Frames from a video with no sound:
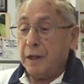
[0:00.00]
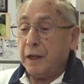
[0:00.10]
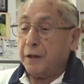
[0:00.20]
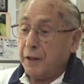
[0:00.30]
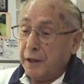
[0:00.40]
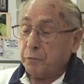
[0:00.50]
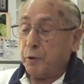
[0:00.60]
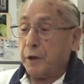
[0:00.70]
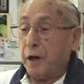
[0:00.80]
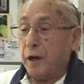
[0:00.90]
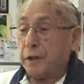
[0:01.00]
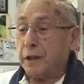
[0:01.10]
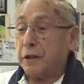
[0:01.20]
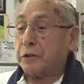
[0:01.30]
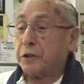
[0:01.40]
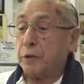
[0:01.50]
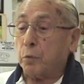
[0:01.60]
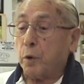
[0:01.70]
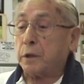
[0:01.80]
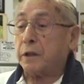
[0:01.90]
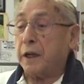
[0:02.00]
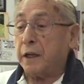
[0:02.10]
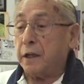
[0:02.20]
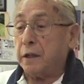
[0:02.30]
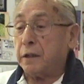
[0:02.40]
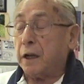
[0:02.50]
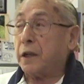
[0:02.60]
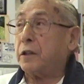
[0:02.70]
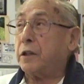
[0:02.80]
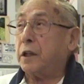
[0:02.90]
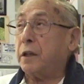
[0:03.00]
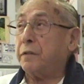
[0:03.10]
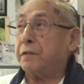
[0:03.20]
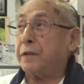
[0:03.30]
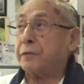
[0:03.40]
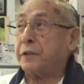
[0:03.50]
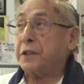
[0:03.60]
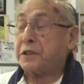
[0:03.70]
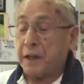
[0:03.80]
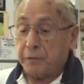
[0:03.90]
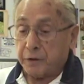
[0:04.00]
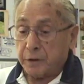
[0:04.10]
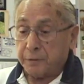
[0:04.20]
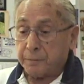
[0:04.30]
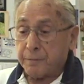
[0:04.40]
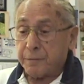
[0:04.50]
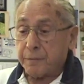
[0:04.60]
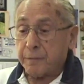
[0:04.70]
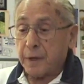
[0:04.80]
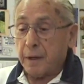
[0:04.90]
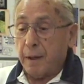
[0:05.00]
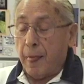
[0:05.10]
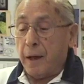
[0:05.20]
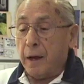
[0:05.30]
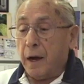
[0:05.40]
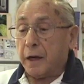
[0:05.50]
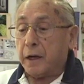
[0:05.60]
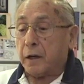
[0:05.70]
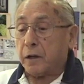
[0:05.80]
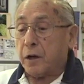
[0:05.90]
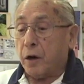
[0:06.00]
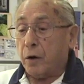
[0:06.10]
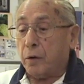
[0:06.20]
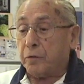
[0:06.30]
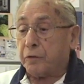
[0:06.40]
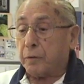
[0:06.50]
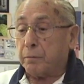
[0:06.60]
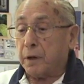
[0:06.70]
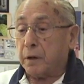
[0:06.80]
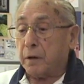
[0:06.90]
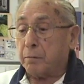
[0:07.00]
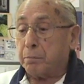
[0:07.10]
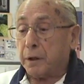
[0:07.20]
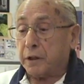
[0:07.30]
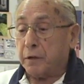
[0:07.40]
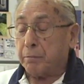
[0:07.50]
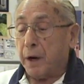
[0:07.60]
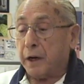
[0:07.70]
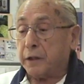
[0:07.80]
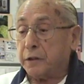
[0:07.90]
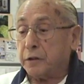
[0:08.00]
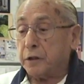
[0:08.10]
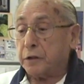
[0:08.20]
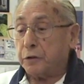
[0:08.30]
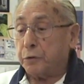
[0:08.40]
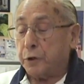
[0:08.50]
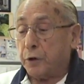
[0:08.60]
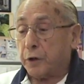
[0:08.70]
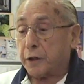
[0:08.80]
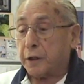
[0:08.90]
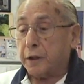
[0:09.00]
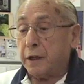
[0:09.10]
And that went on until one day in 1957, I got a call from a buddy of mine in New York.